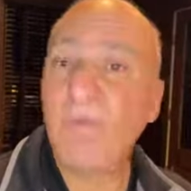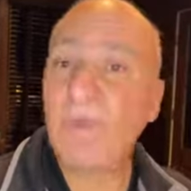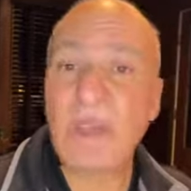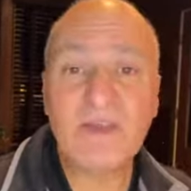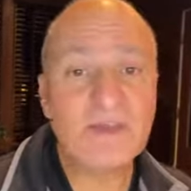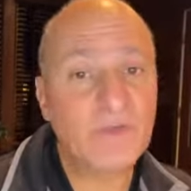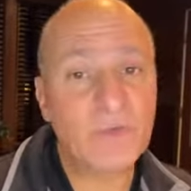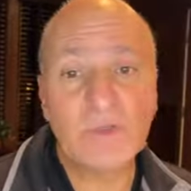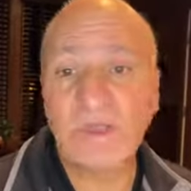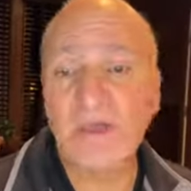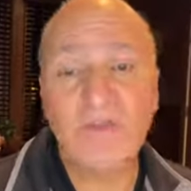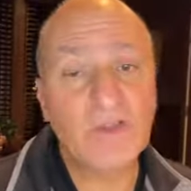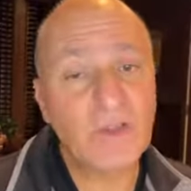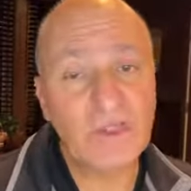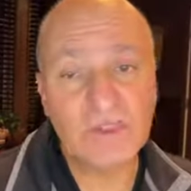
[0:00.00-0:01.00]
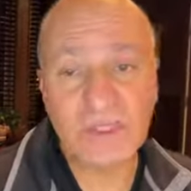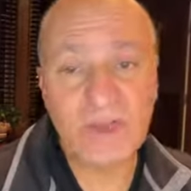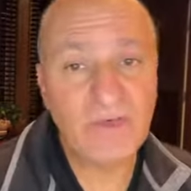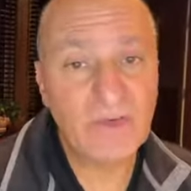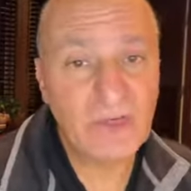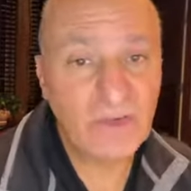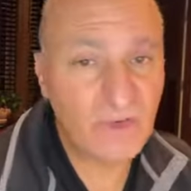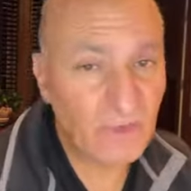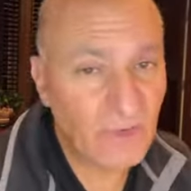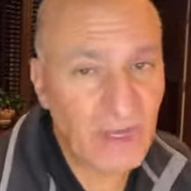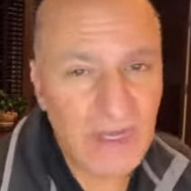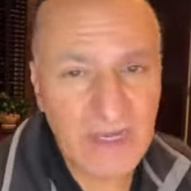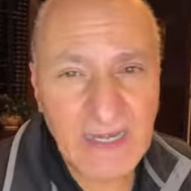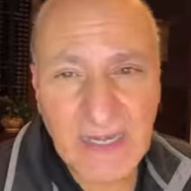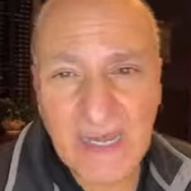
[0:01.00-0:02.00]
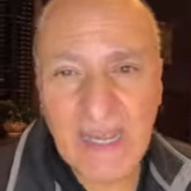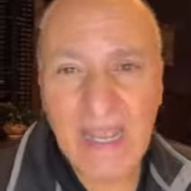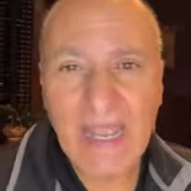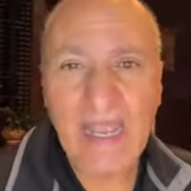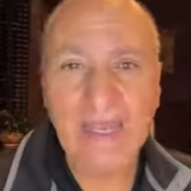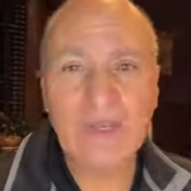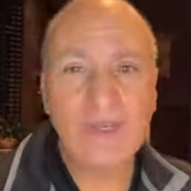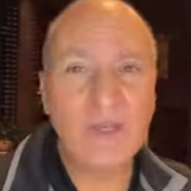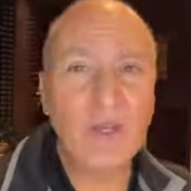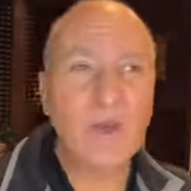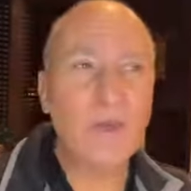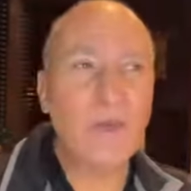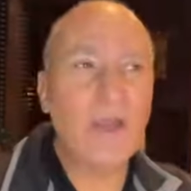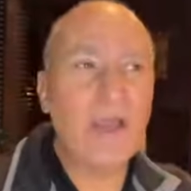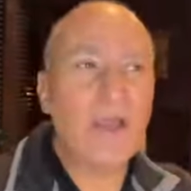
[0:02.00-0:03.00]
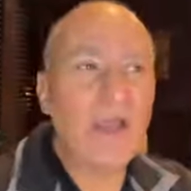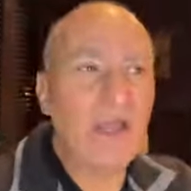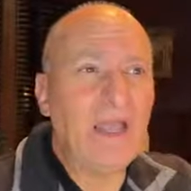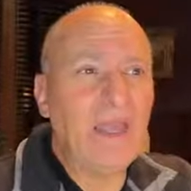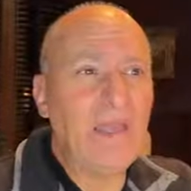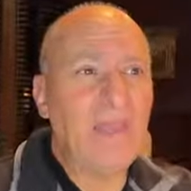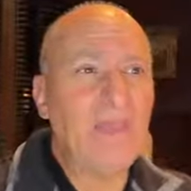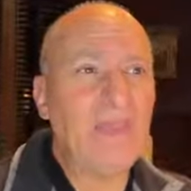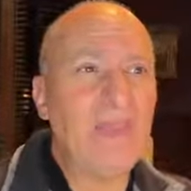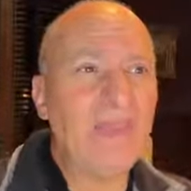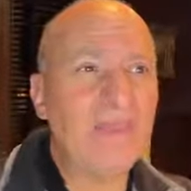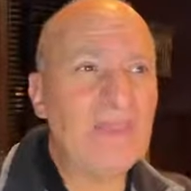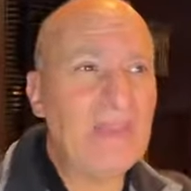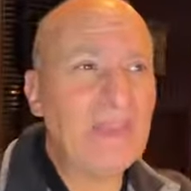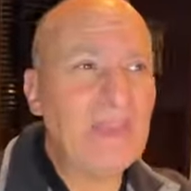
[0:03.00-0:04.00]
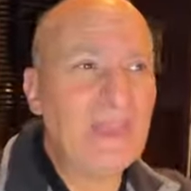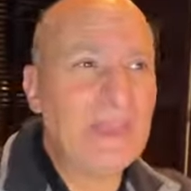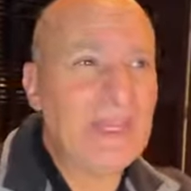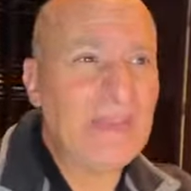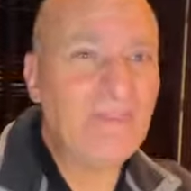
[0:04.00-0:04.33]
Patients will love the longevity. You're right. And, you know, they say, like,